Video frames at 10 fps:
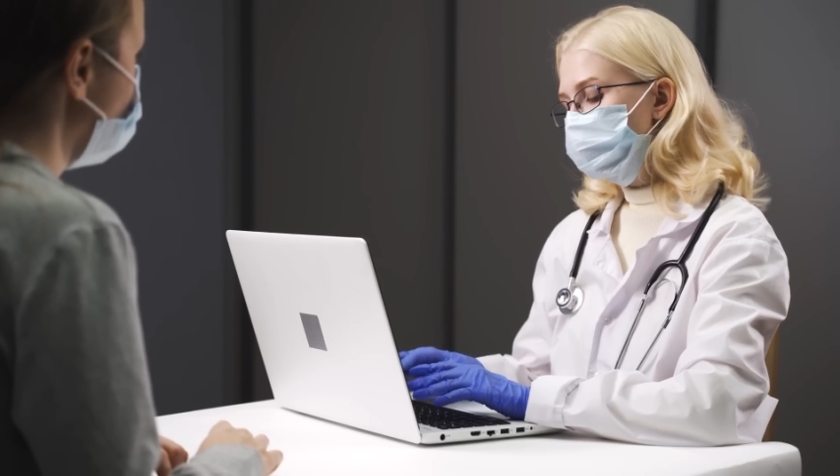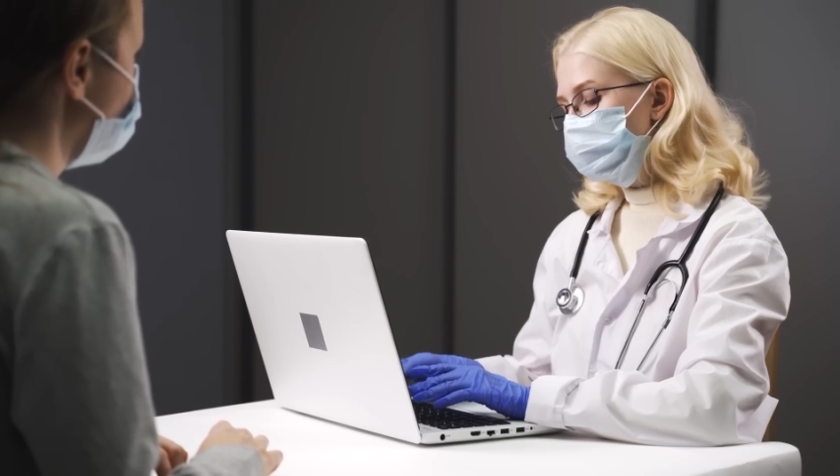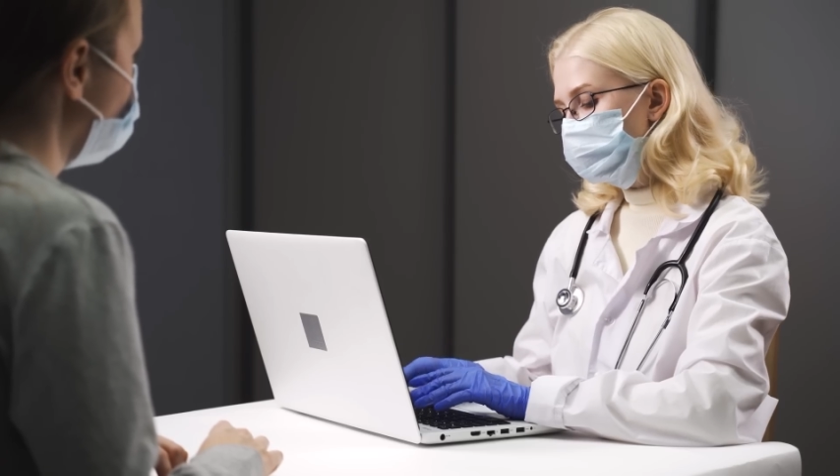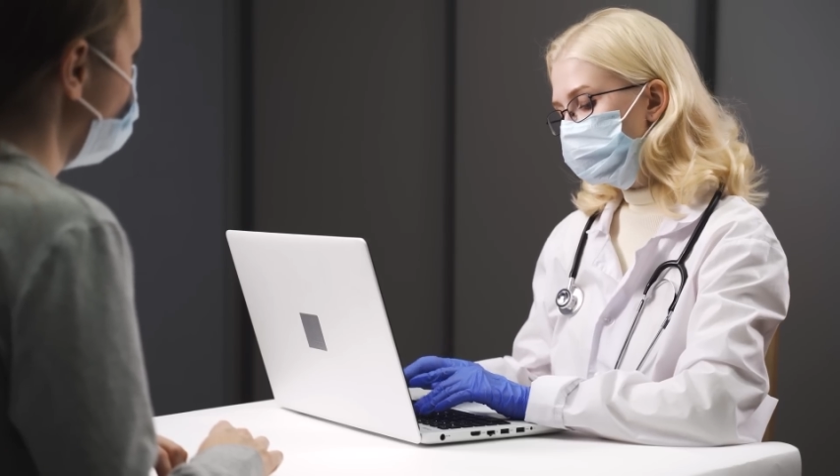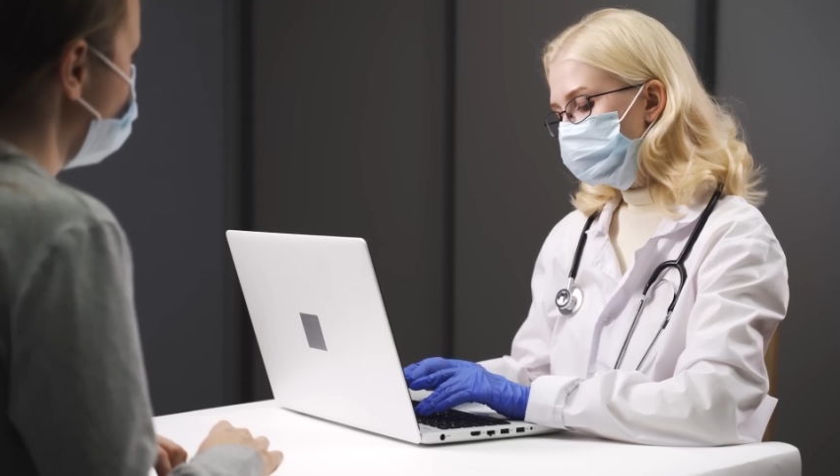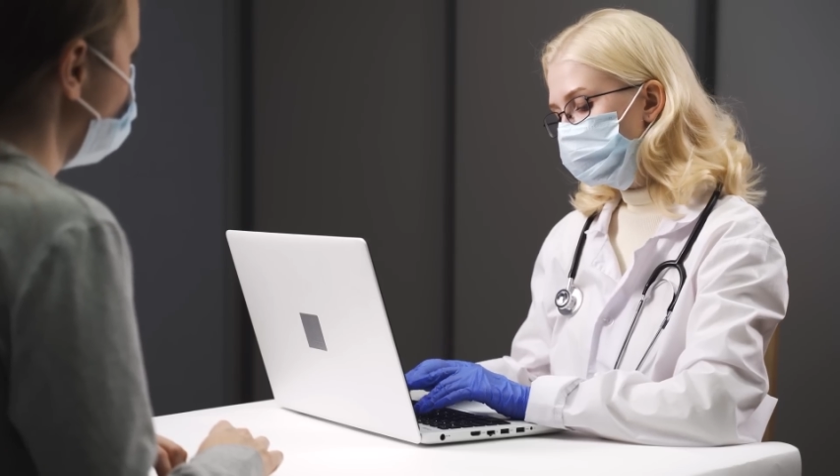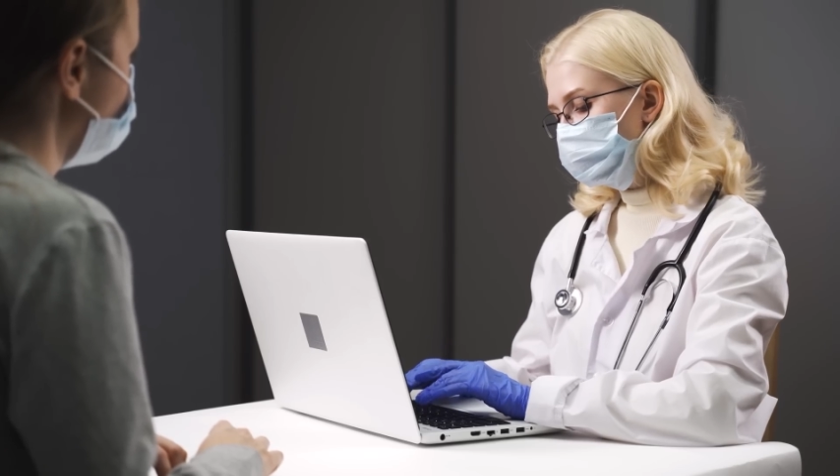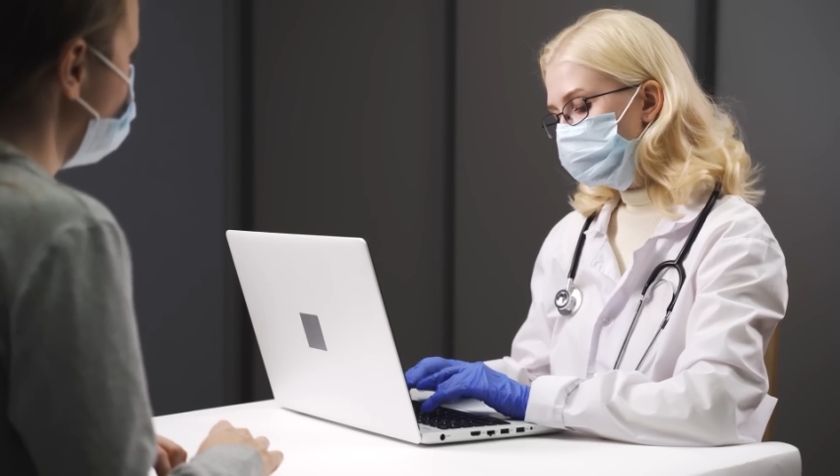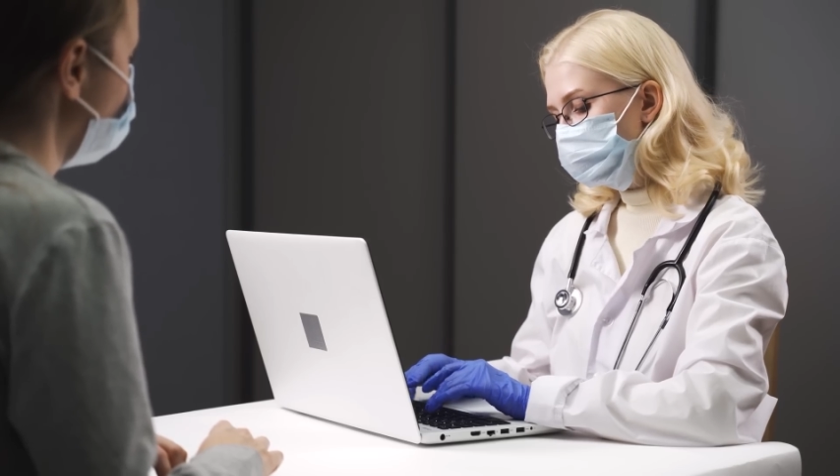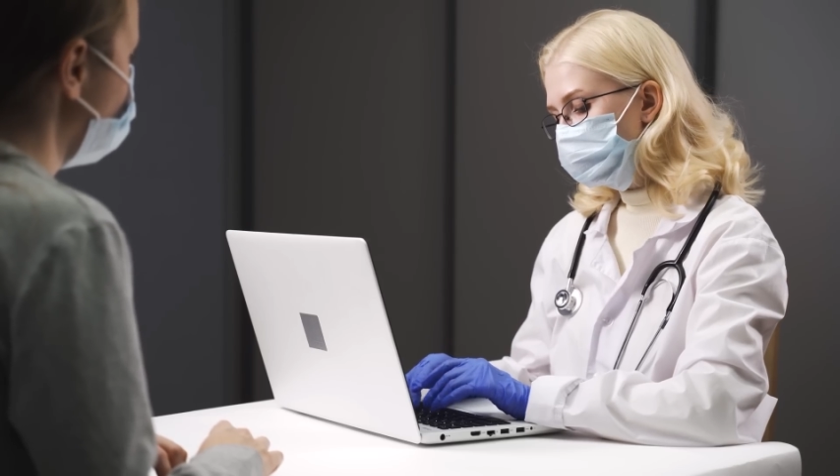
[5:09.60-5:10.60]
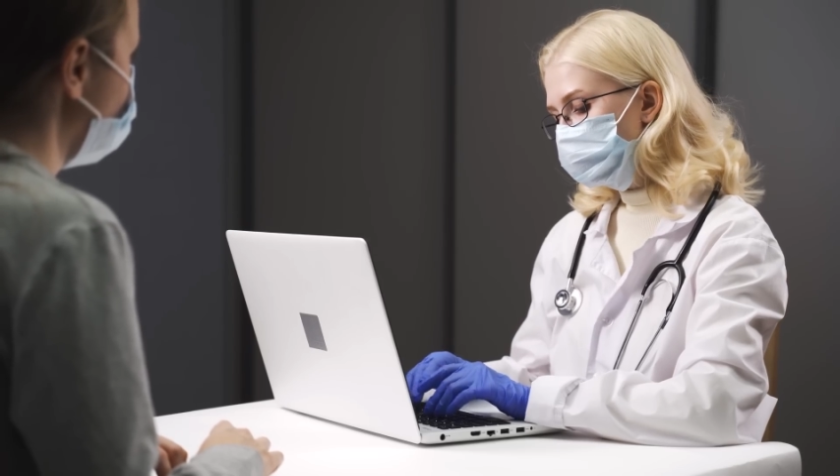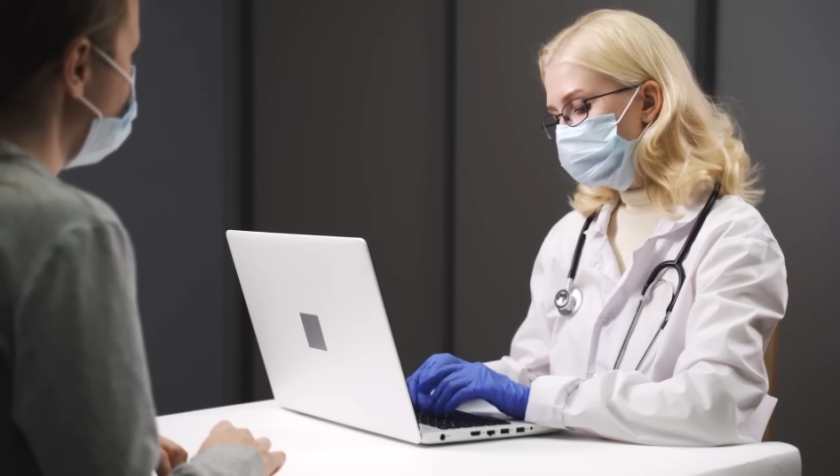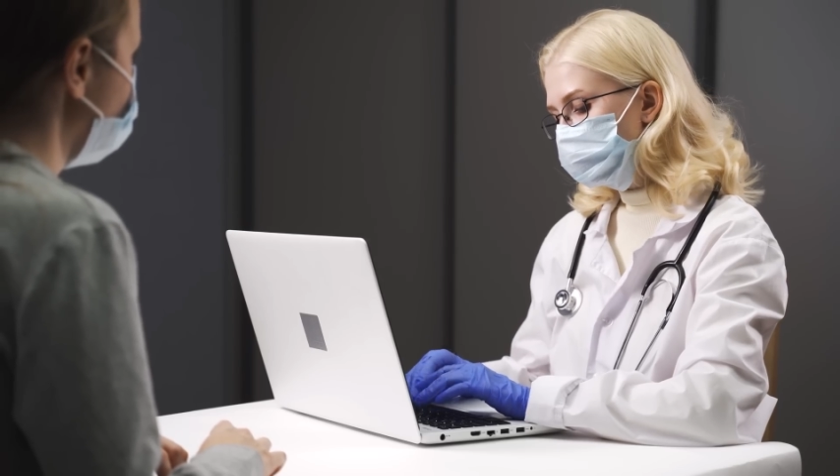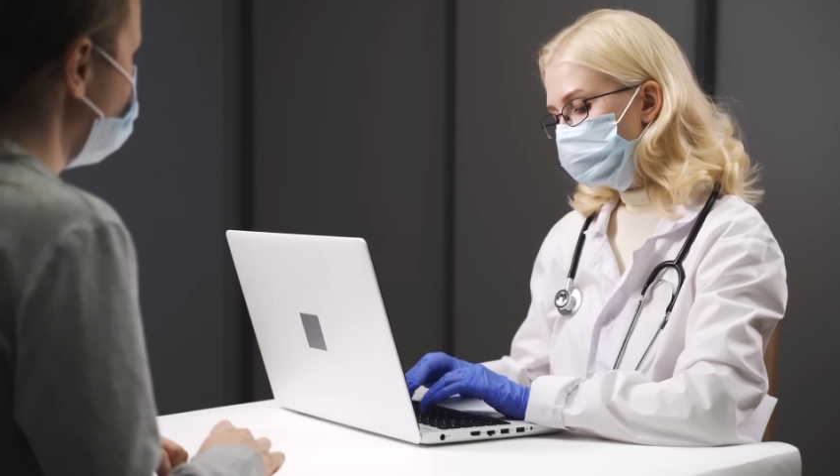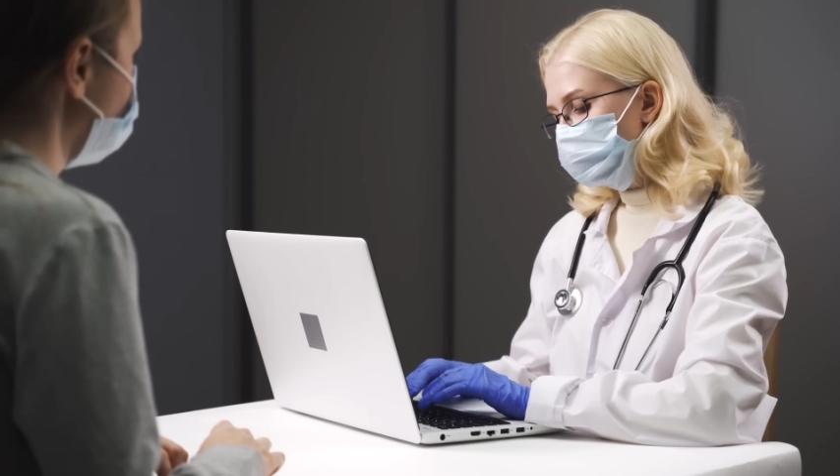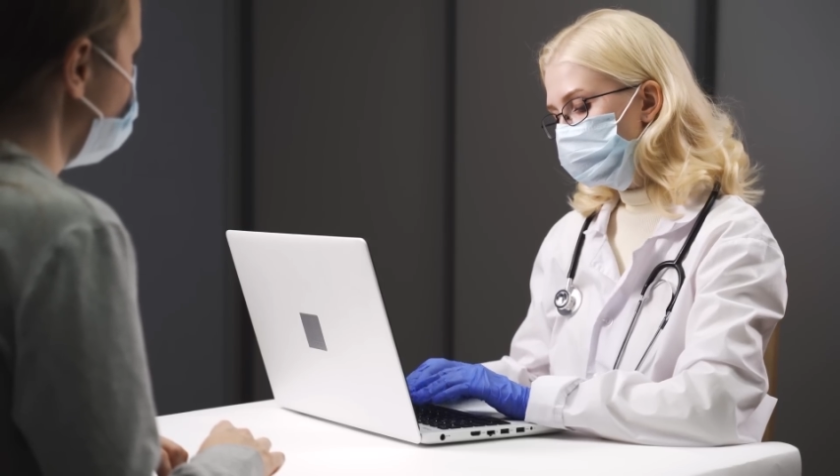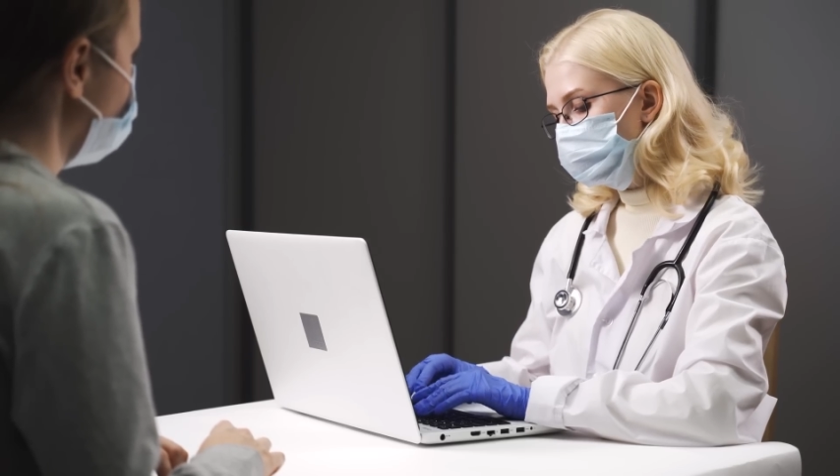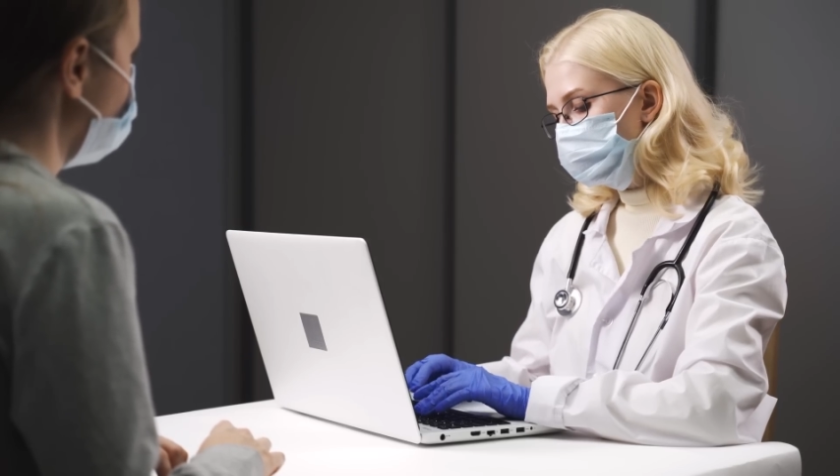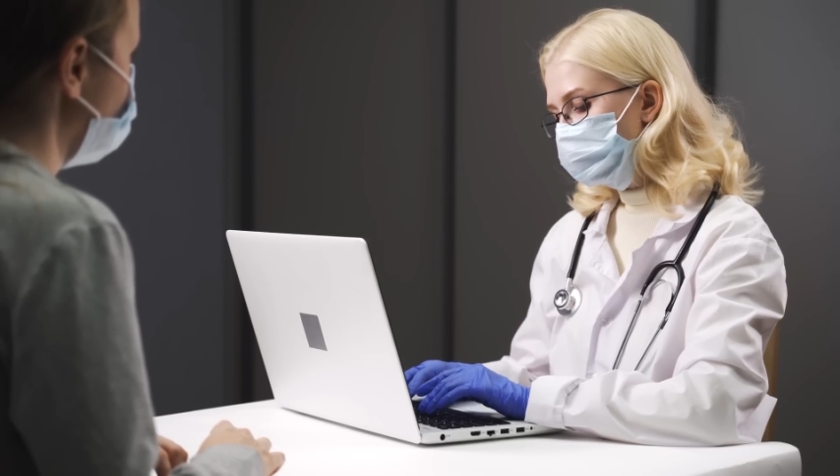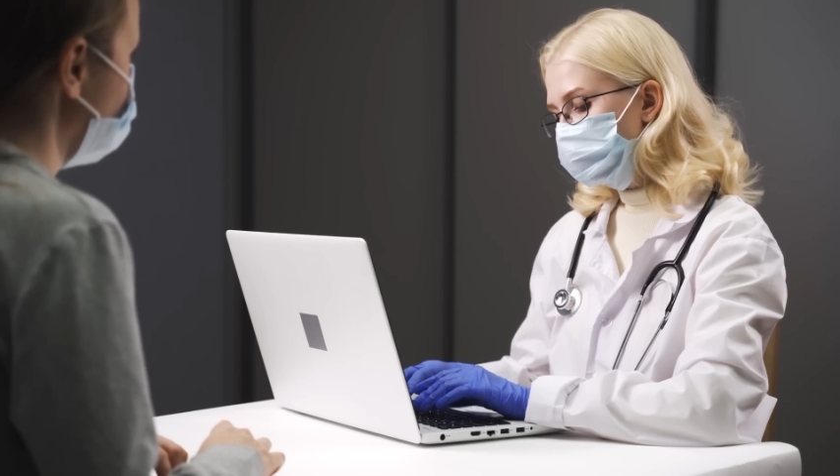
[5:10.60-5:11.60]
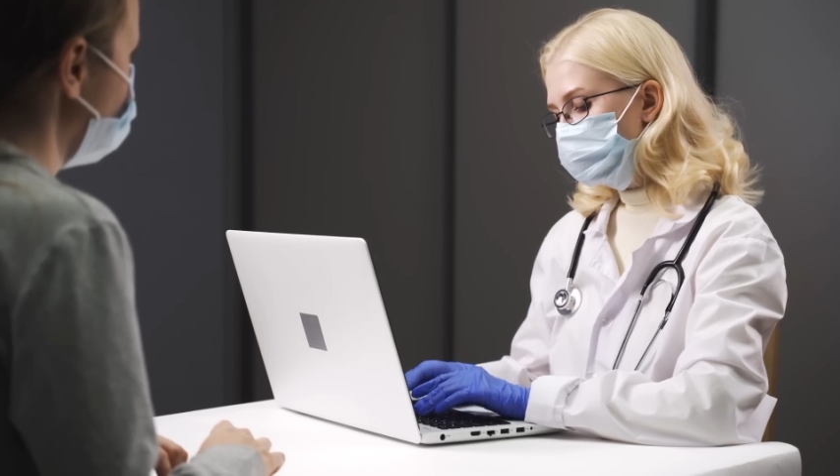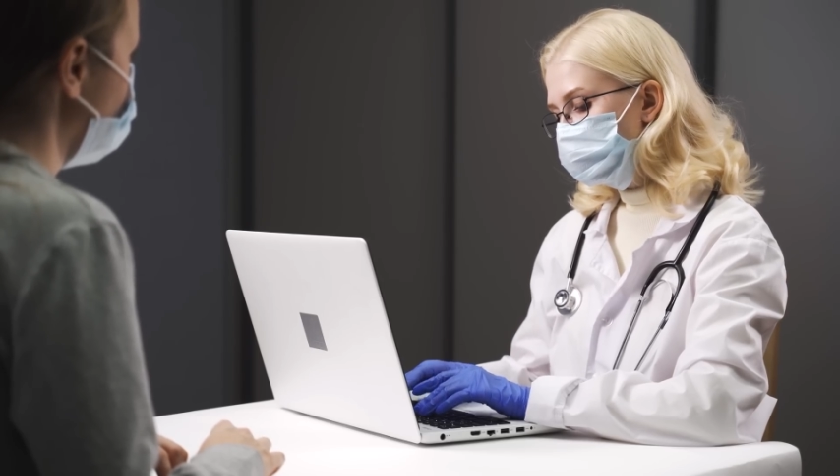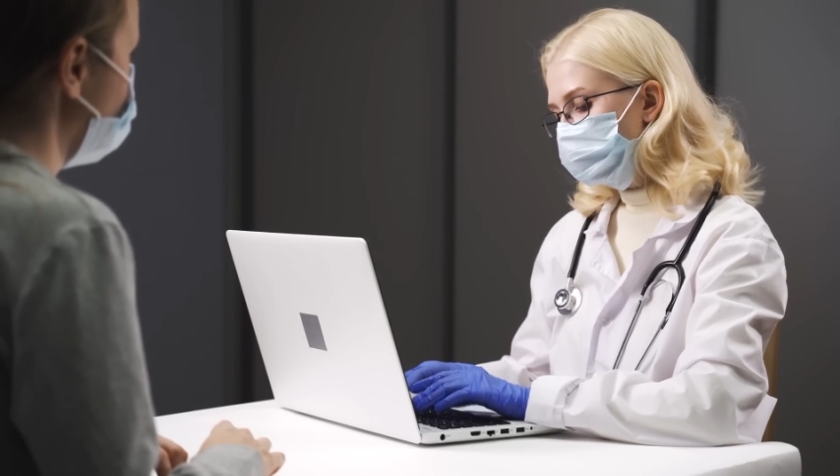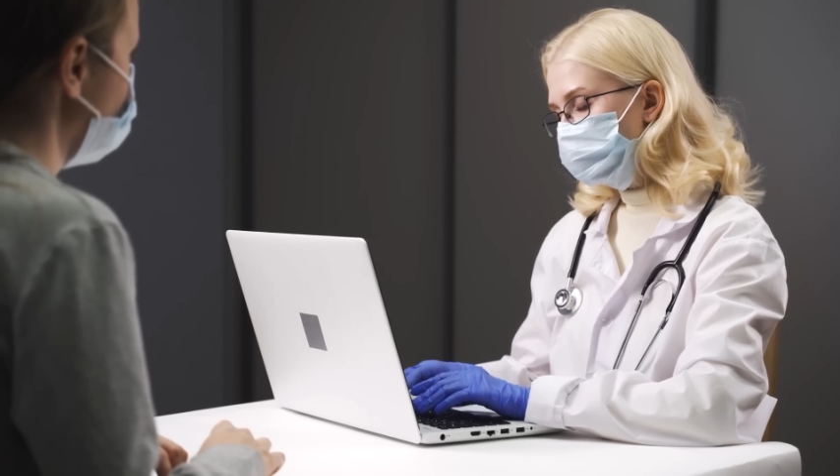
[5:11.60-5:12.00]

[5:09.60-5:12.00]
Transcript: and that's why I always take a full medical